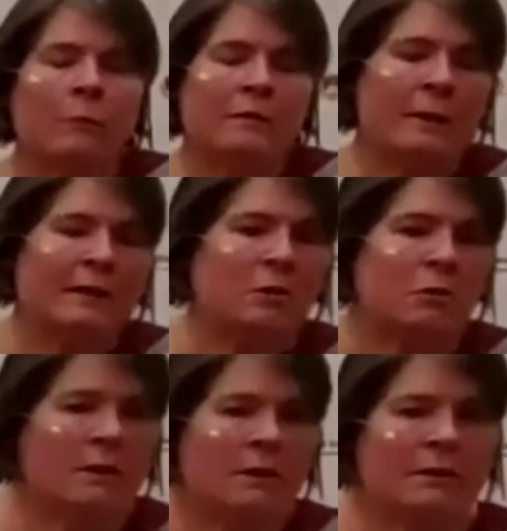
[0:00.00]
We spent
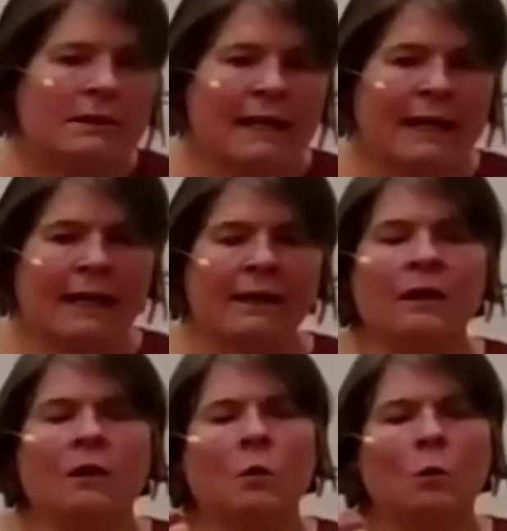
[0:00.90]
two years
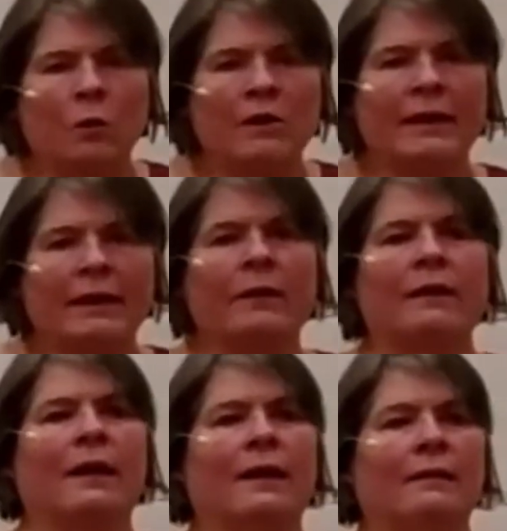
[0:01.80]
saying ordinary
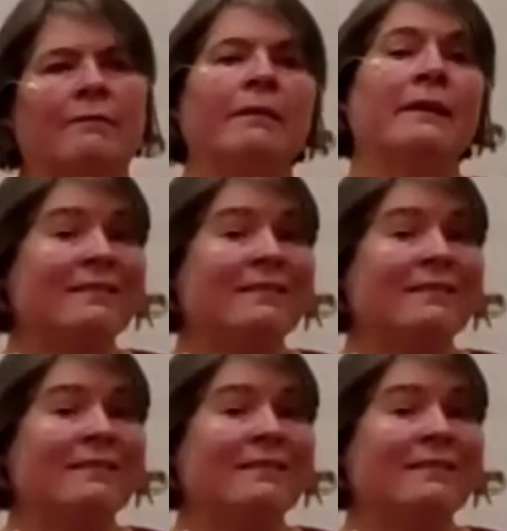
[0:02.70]
life